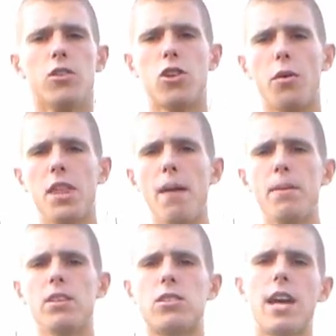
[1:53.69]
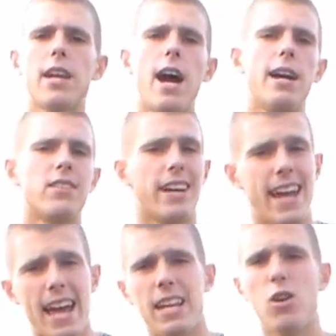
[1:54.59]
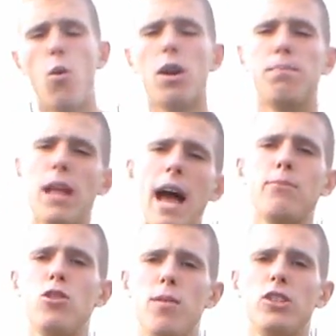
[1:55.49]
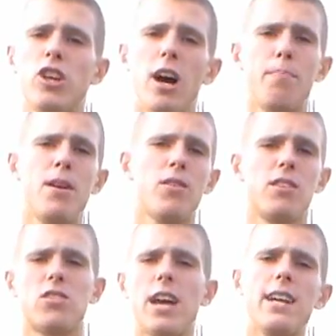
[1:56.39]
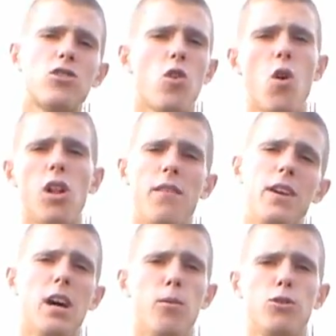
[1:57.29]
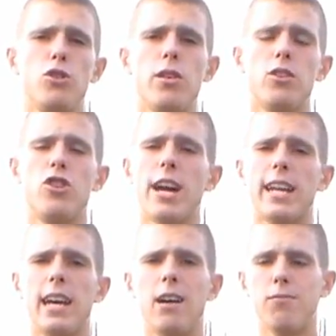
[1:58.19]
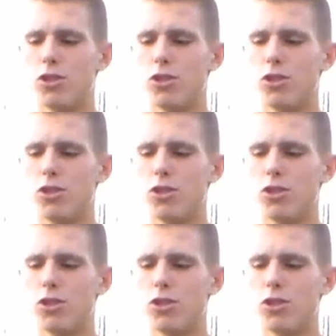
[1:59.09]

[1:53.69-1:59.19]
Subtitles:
So with that being said, guys, again, I don't want to blab too much up here. The site's all available so you can check it out.